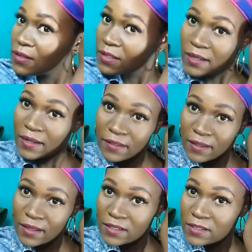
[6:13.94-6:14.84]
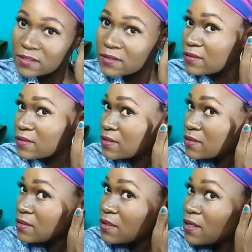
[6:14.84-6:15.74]
like that. You
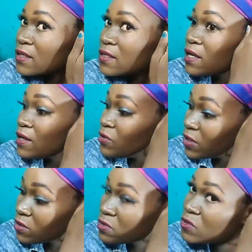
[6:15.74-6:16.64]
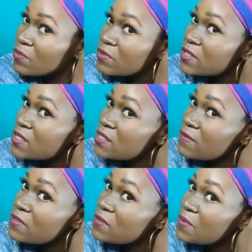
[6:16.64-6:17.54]
see, you can also put a
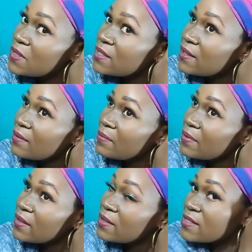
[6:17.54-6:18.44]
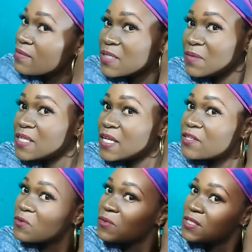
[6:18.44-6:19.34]
safety pin here, but sometimes I
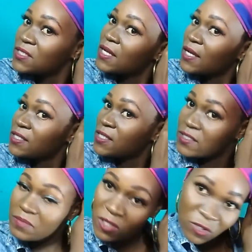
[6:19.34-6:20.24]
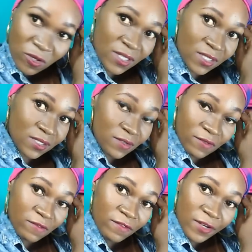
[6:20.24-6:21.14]
don't. I just make sure it's
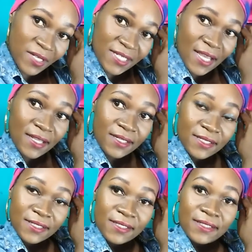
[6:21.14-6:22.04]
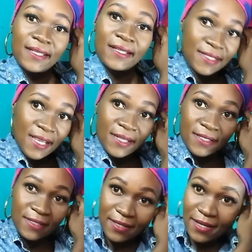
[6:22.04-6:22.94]
very tight, like tight,